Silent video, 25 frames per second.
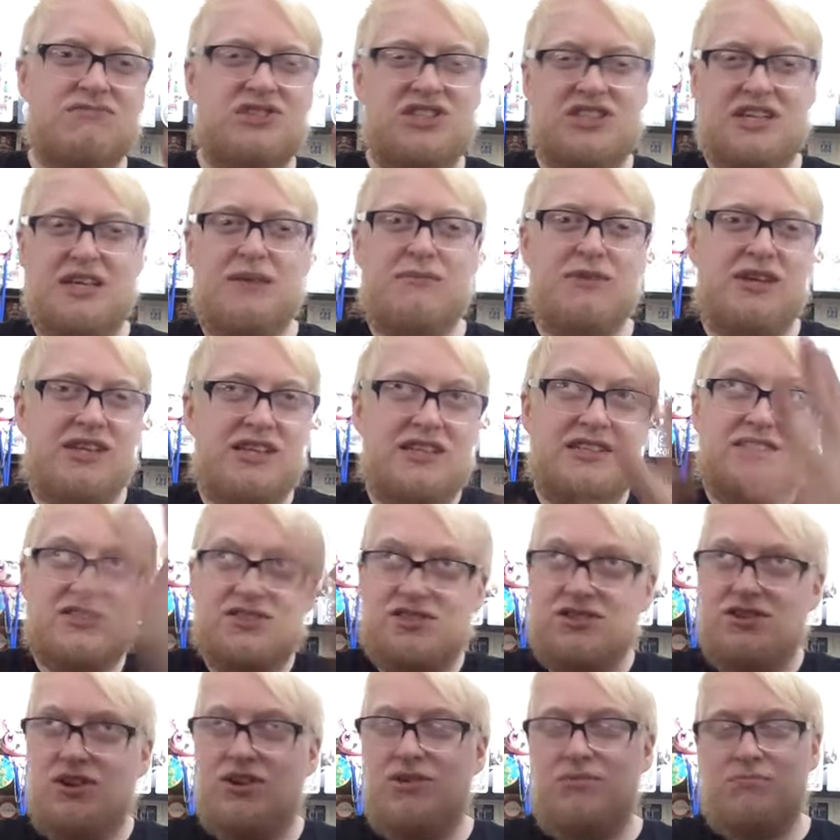see me and
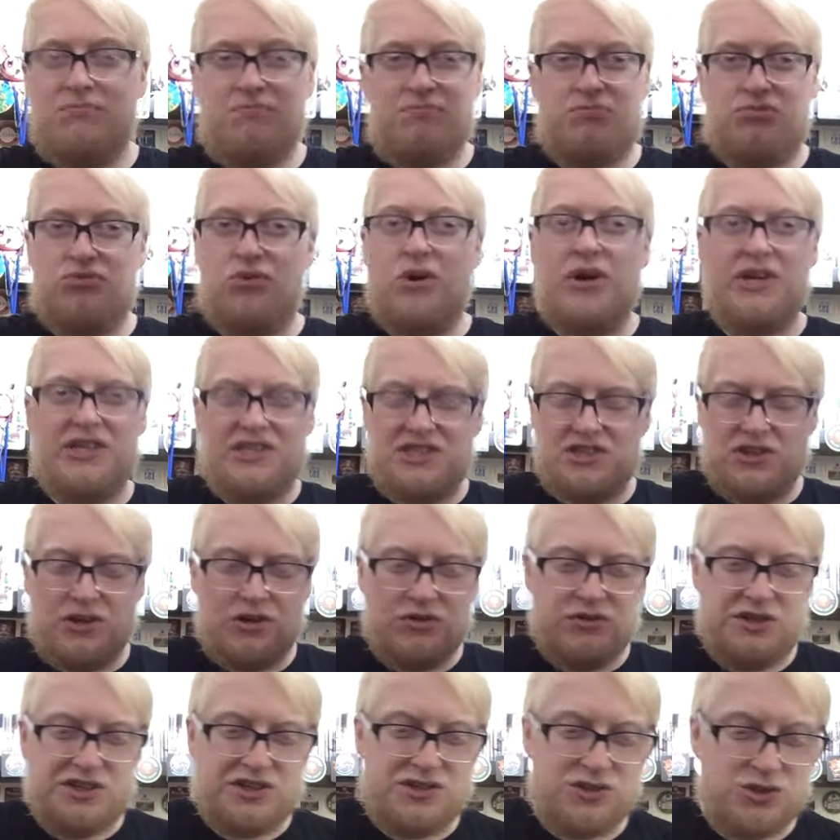it's not bright
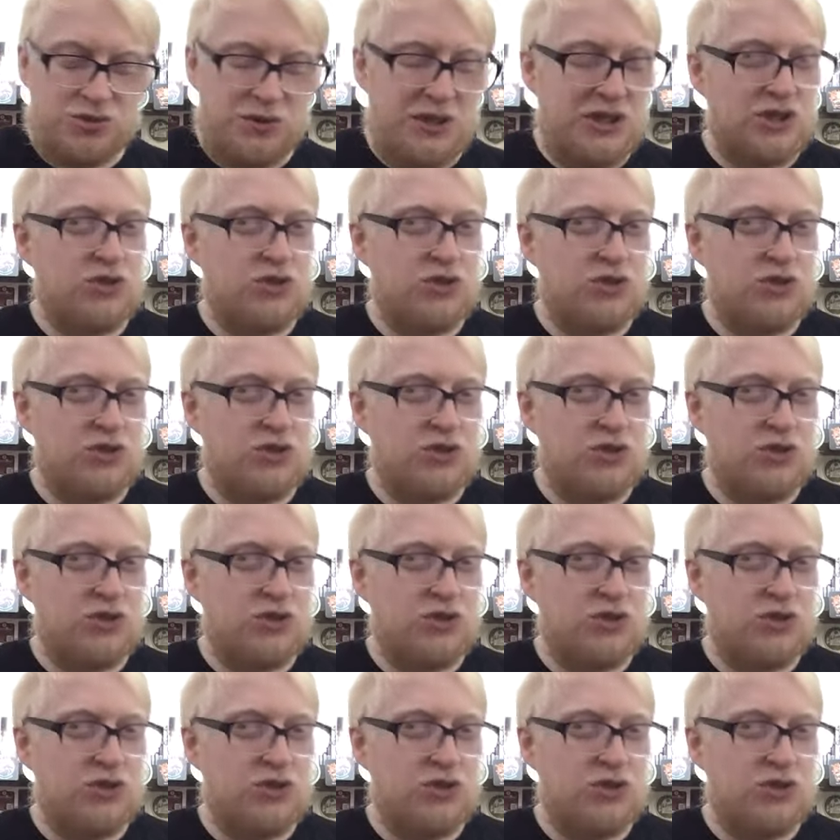orange,